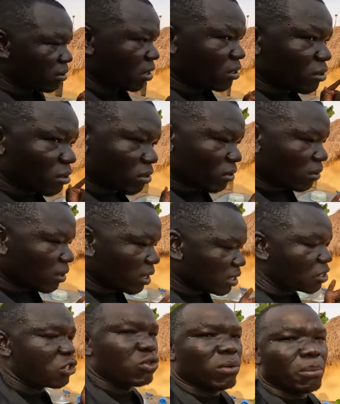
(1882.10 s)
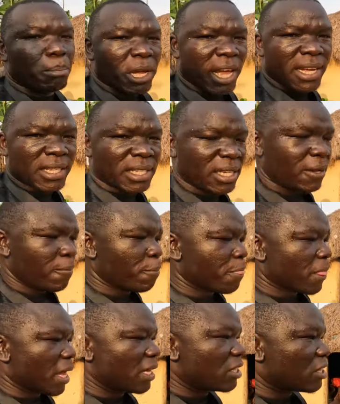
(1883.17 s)
going to do is to paint,
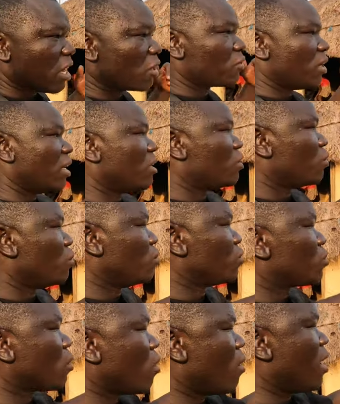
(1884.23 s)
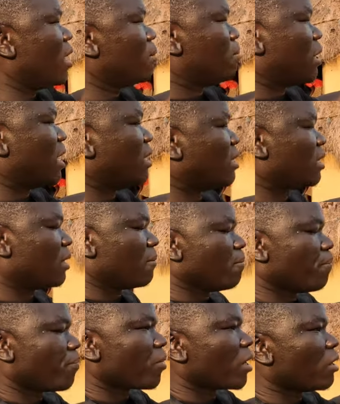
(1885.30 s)
is actually to use oil paint
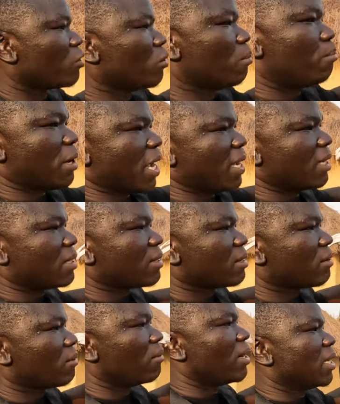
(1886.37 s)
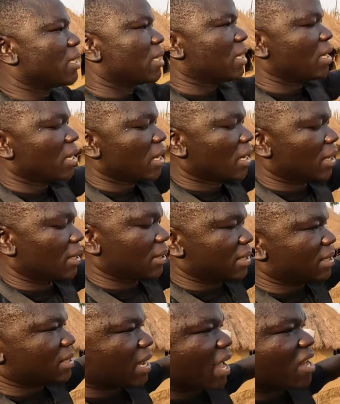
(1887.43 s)
to paint with
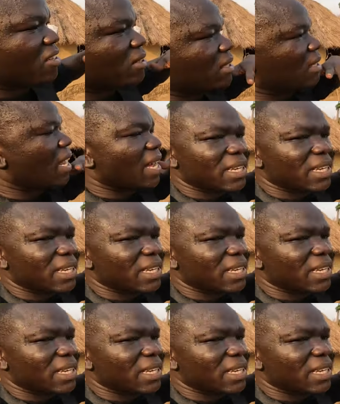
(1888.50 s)
this iron sheet.